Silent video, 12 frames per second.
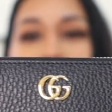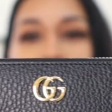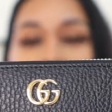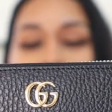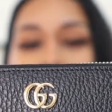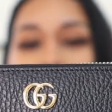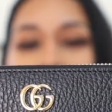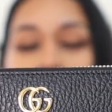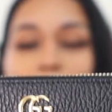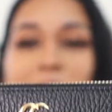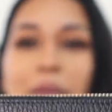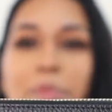so it's gonna
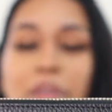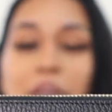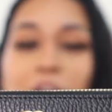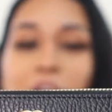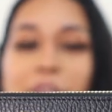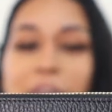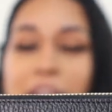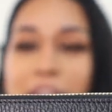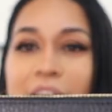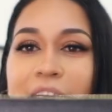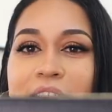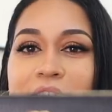remind me of
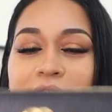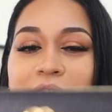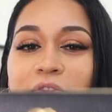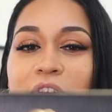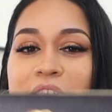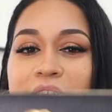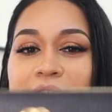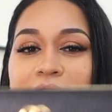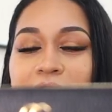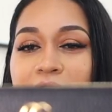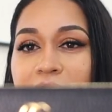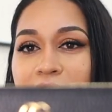Atlanta, visiting
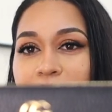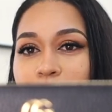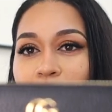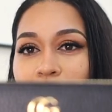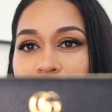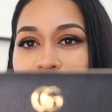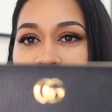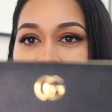the Lenox Mall in